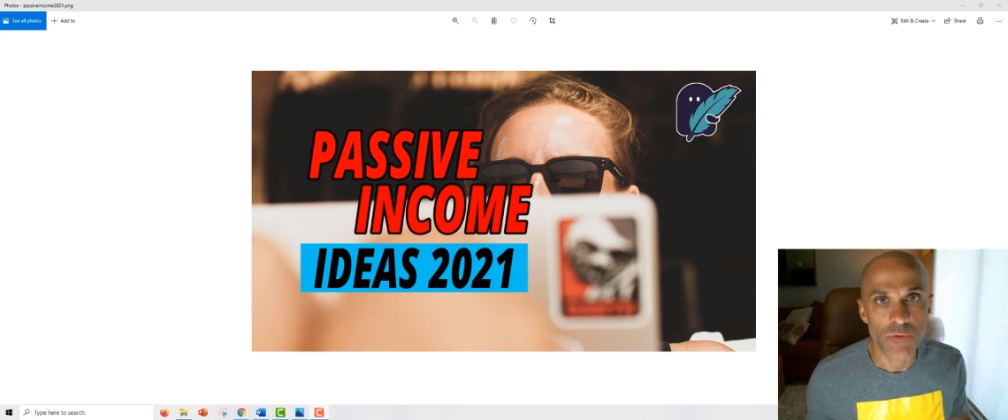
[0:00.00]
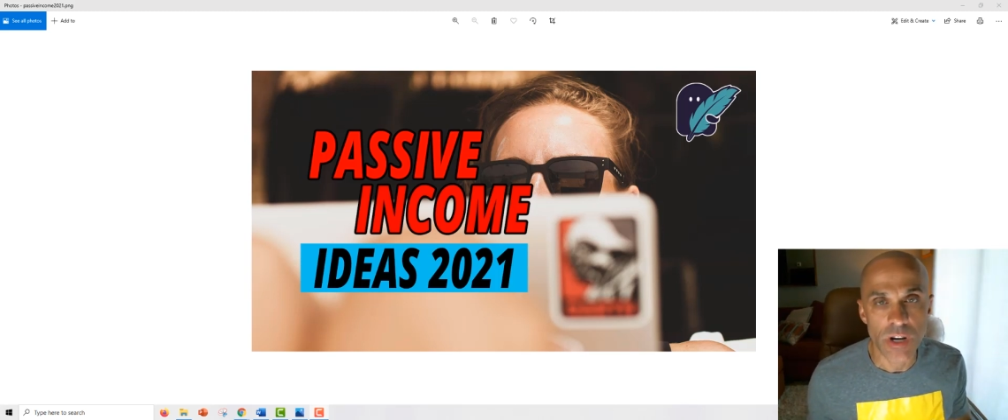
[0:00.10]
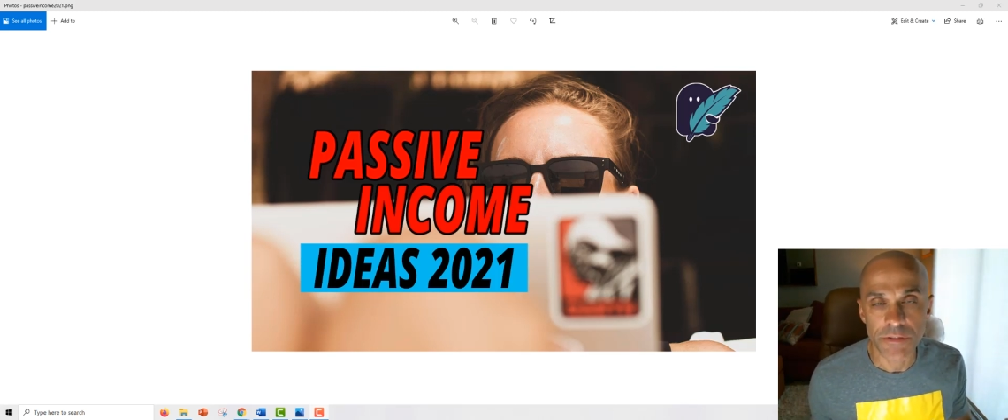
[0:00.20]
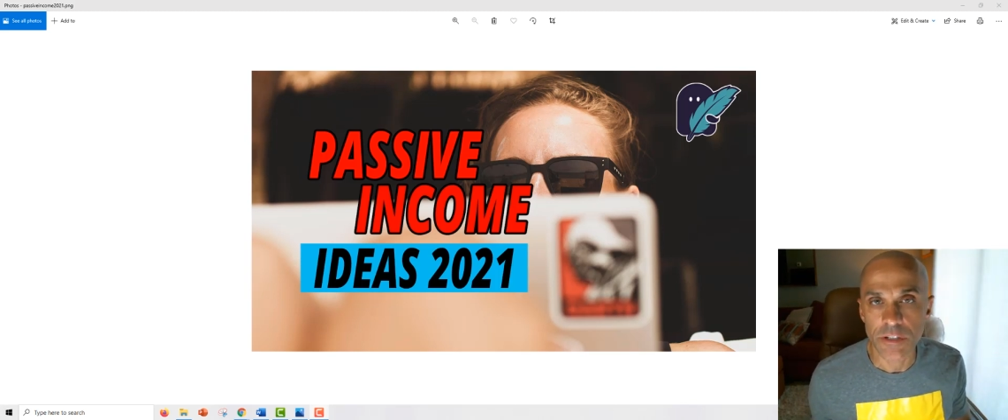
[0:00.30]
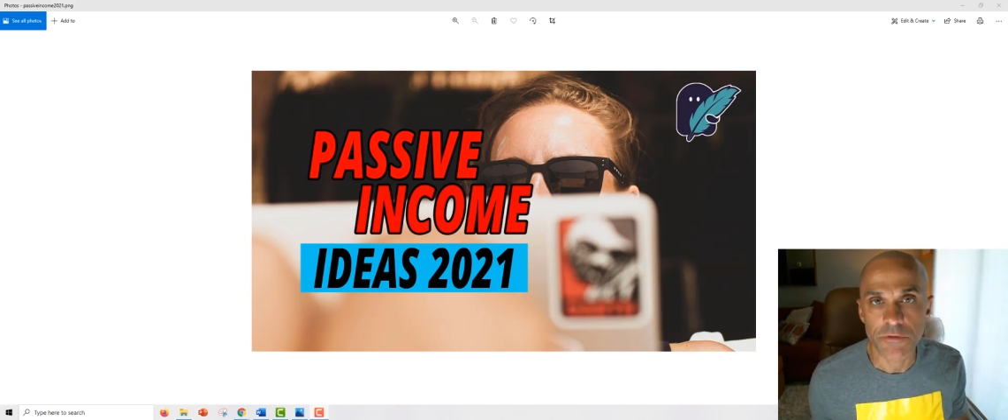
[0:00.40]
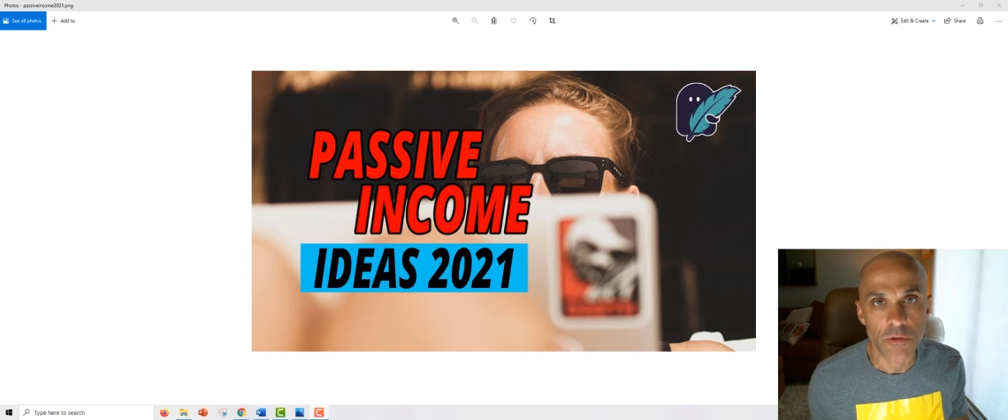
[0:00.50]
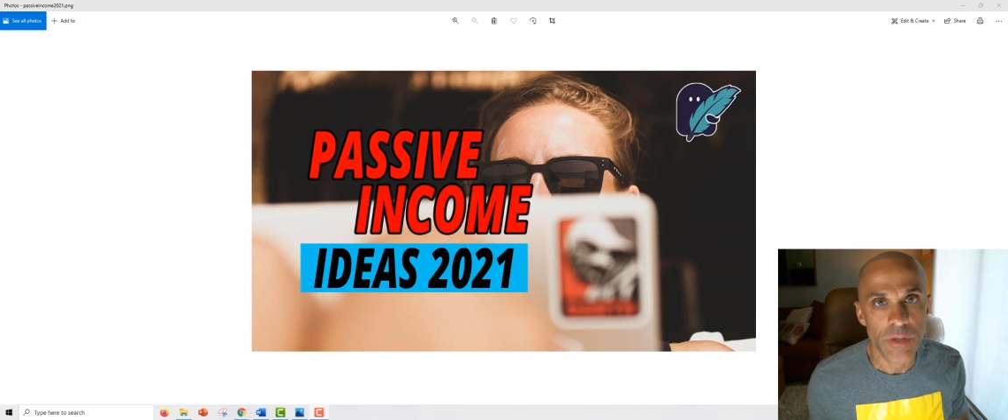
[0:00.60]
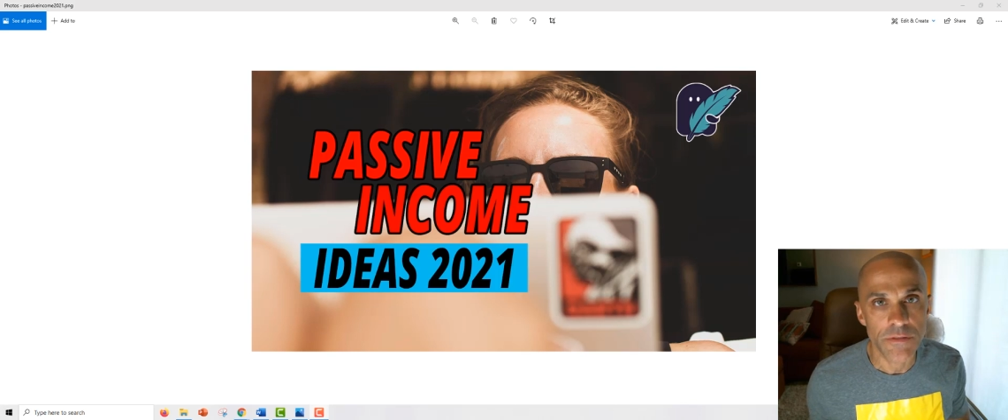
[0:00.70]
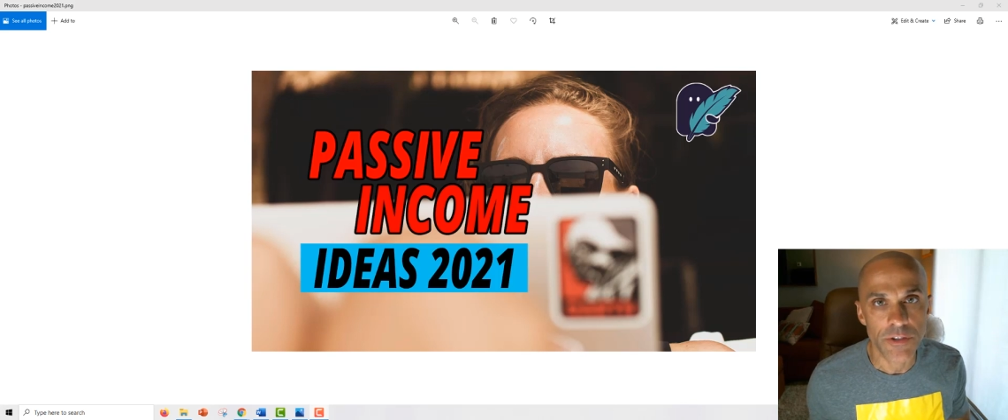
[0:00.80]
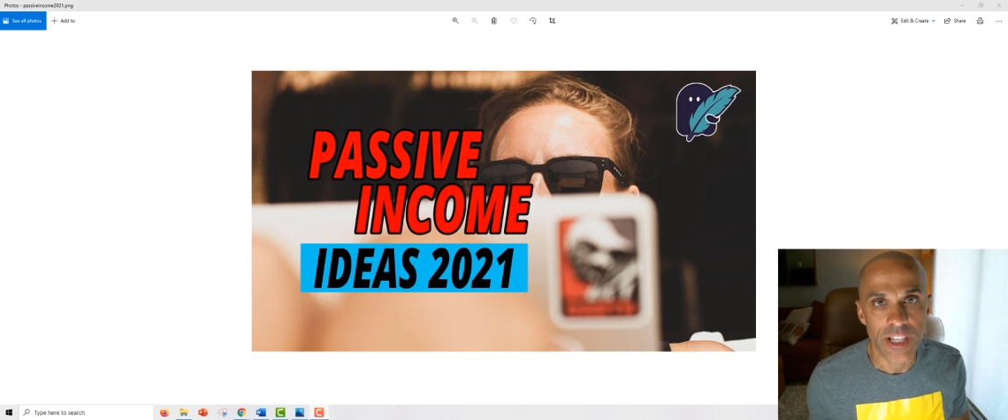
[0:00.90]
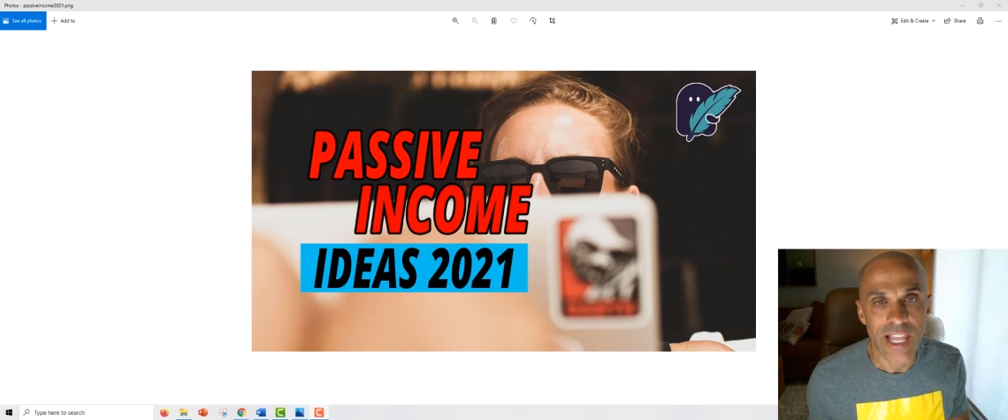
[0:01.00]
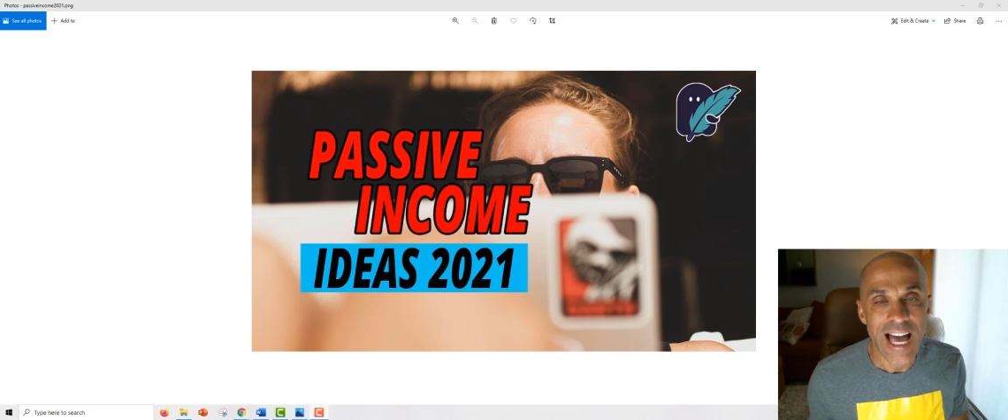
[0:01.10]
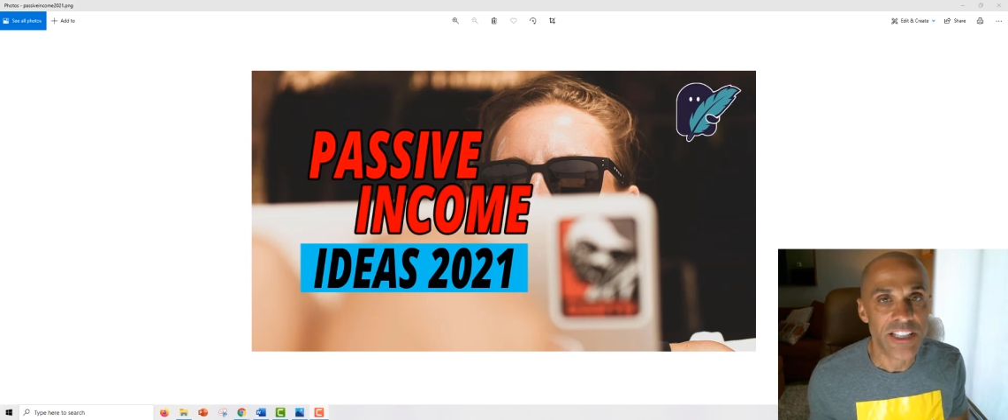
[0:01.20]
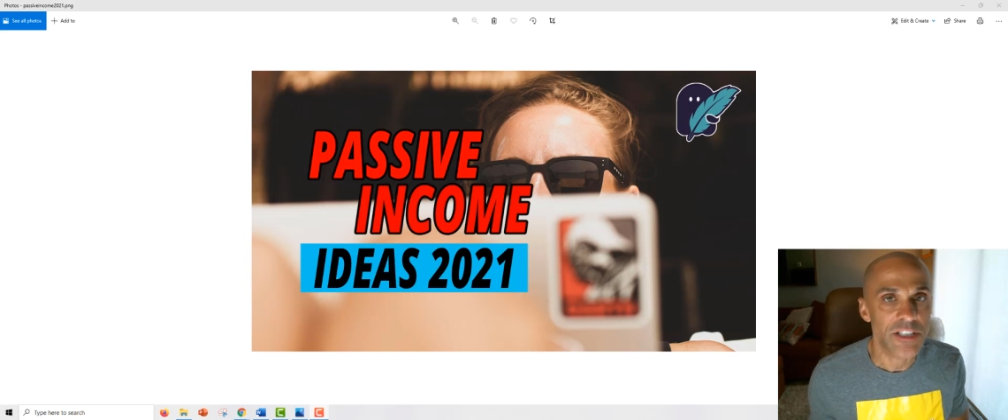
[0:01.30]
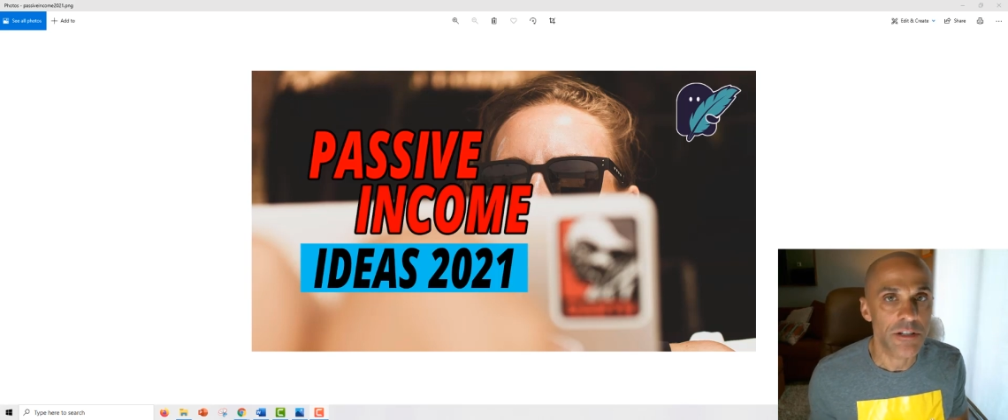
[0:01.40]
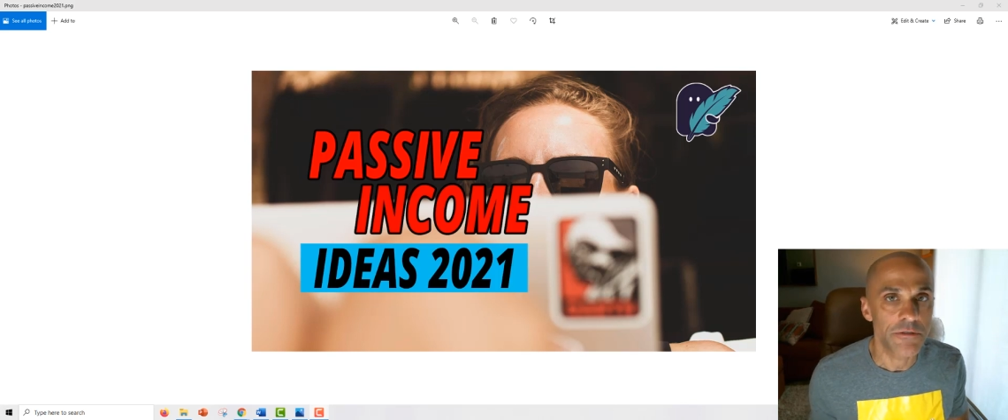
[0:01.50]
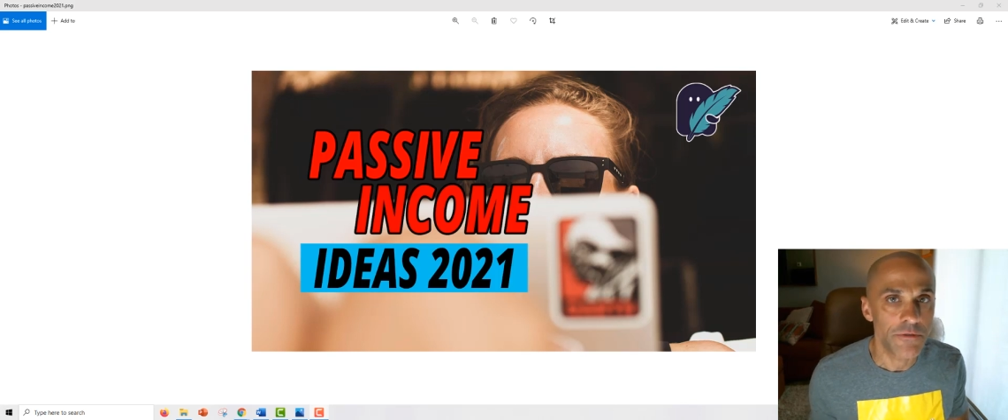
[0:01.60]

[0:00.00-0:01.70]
revenue for me for the last